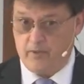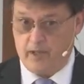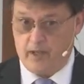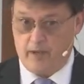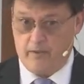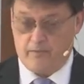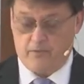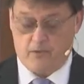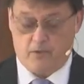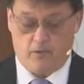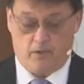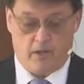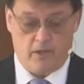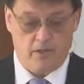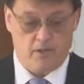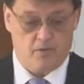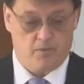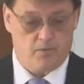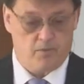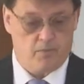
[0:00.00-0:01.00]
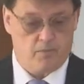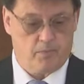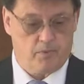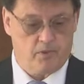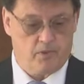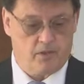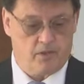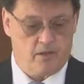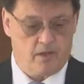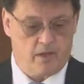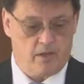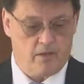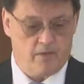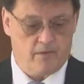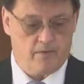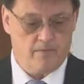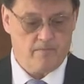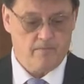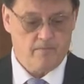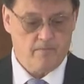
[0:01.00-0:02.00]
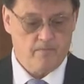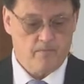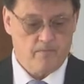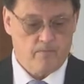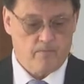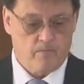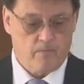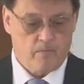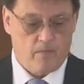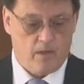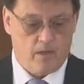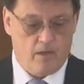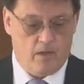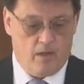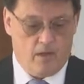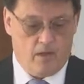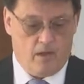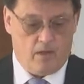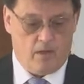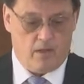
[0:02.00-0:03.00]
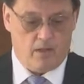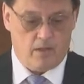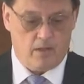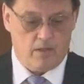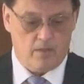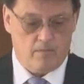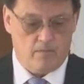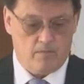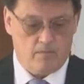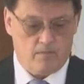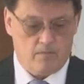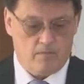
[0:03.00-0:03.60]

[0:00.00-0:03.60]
after Christ was put to death. Um,